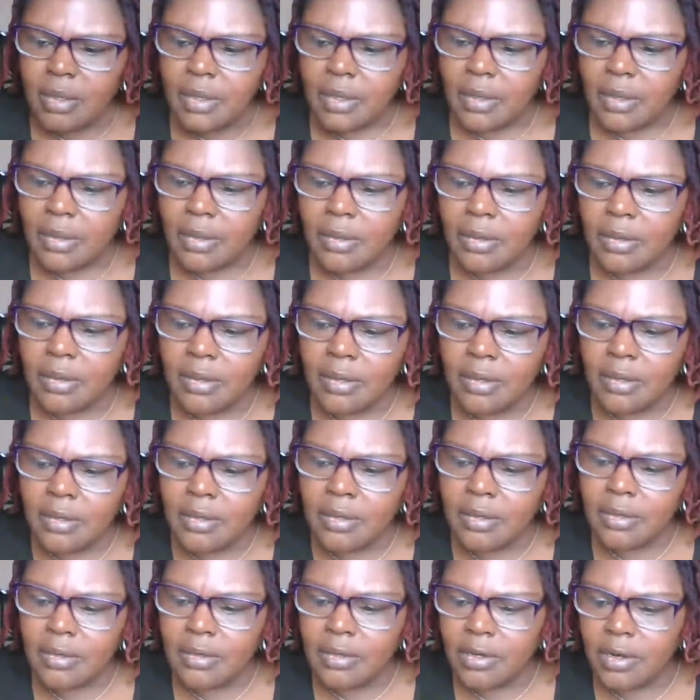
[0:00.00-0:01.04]

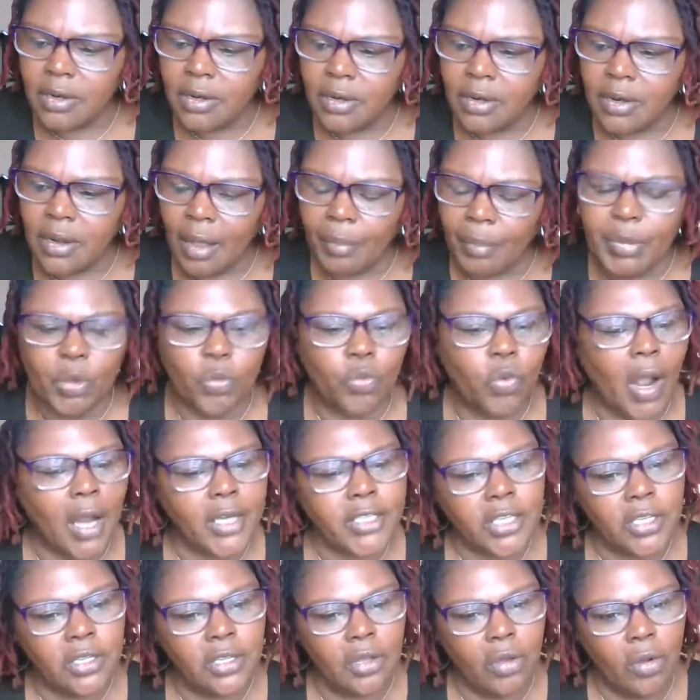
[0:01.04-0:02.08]
Oh, girl, I've been
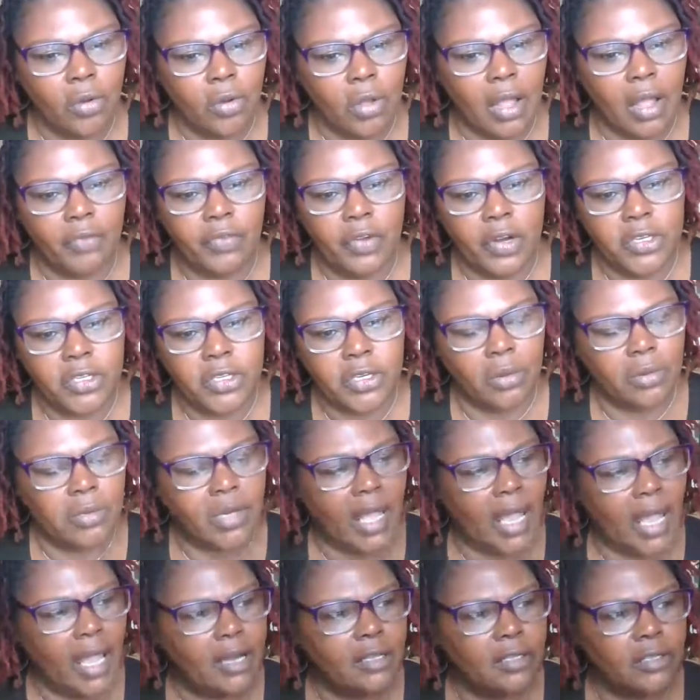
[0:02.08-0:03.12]
watching your coverage on
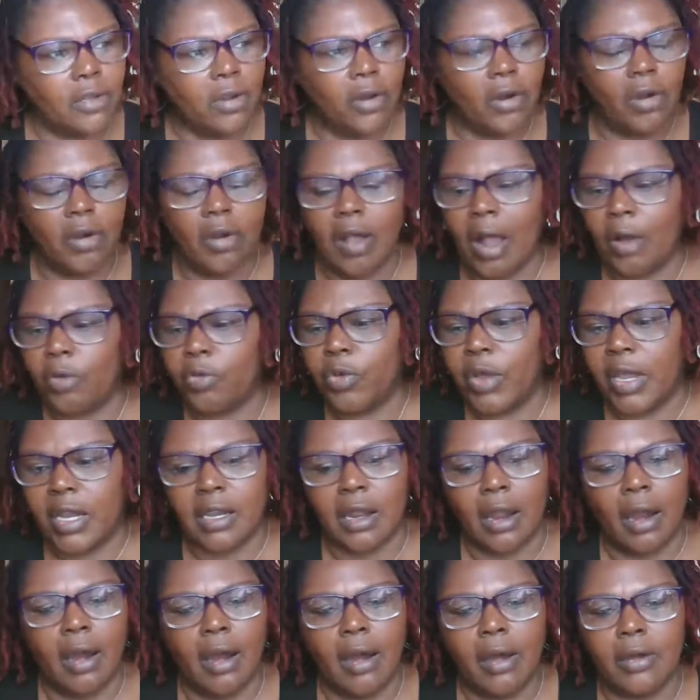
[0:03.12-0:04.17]
Daddy's Girl. I read
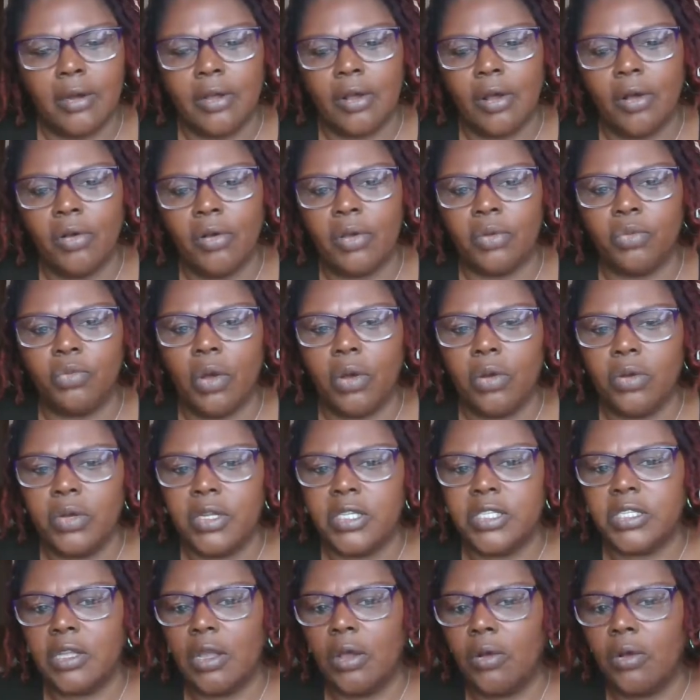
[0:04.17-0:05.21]
the article in Rolling
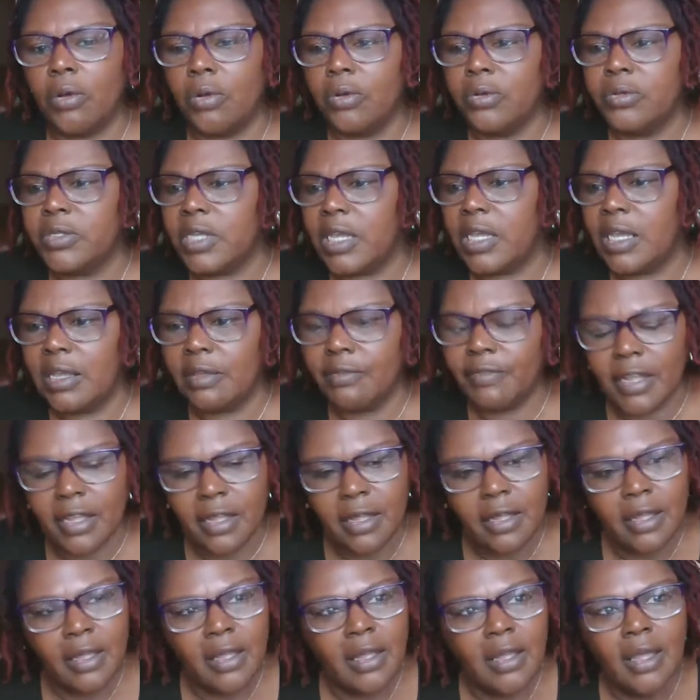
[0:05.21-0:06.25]
Stones, Kiva,
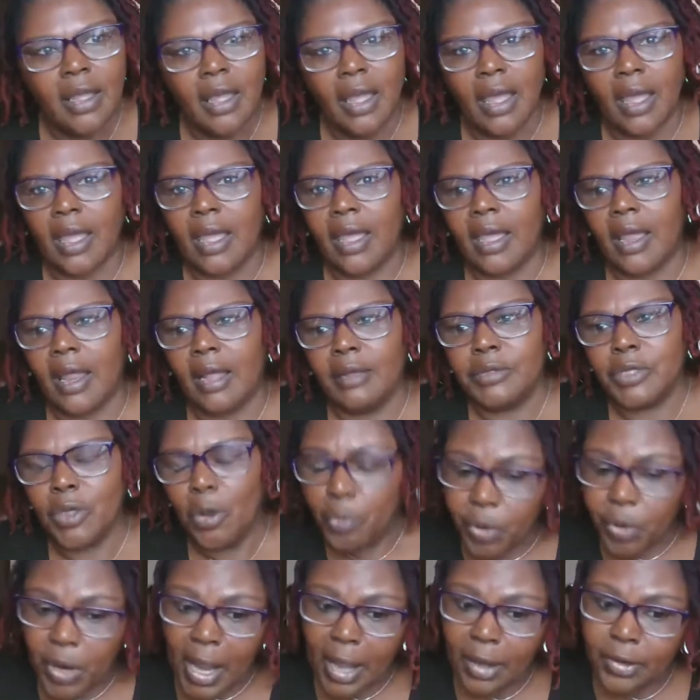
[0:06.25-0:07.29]
and I'm so
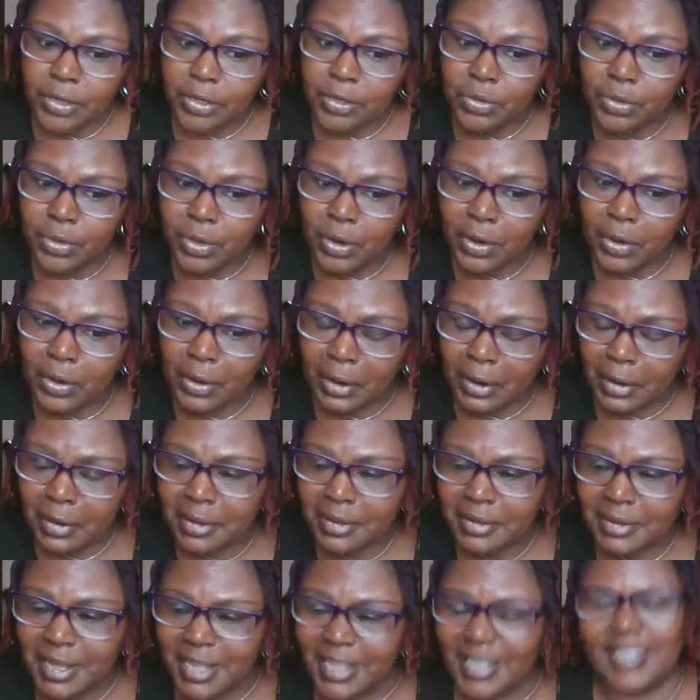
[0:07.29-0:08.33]
proud of you, girl.
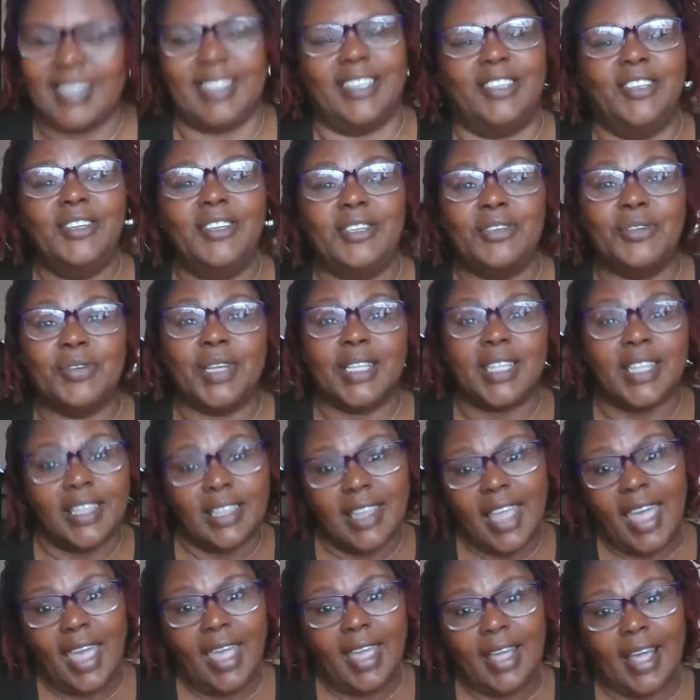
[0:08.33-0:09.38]
You doing your
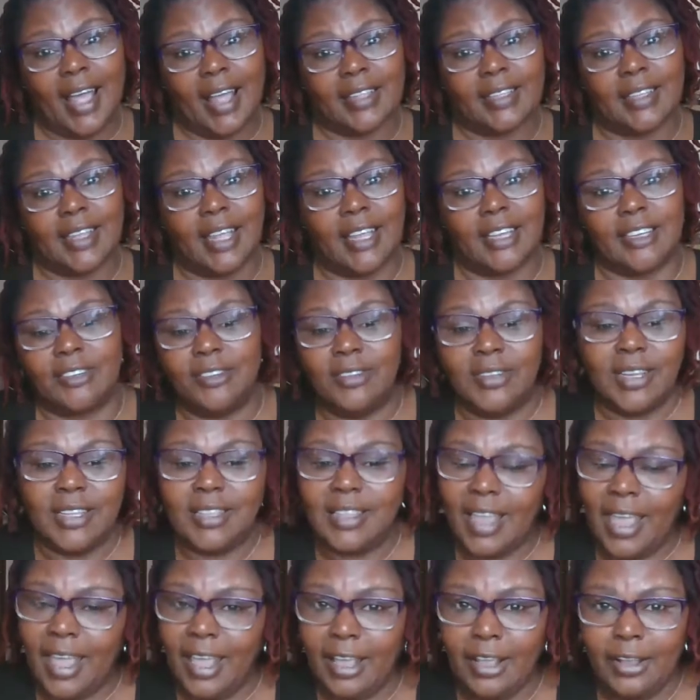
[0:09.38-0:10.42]
thing out there. Do your
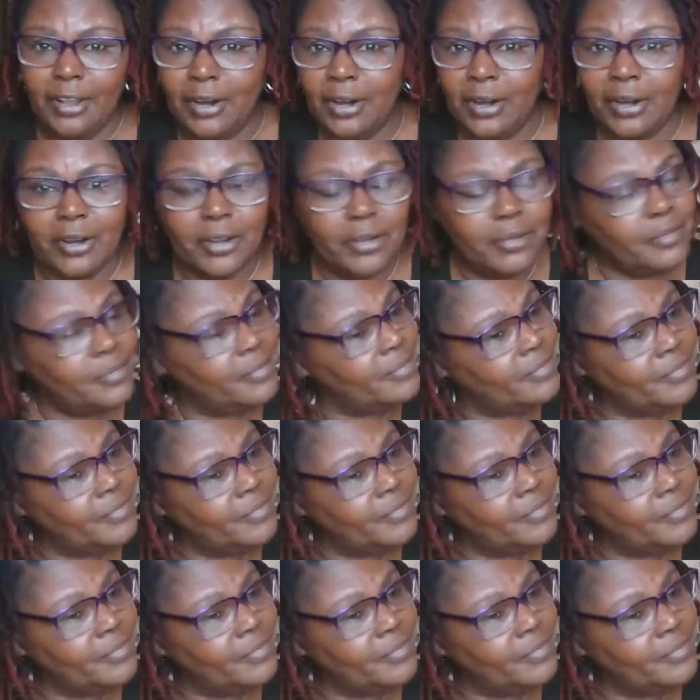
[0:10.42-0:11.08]
thing, girl,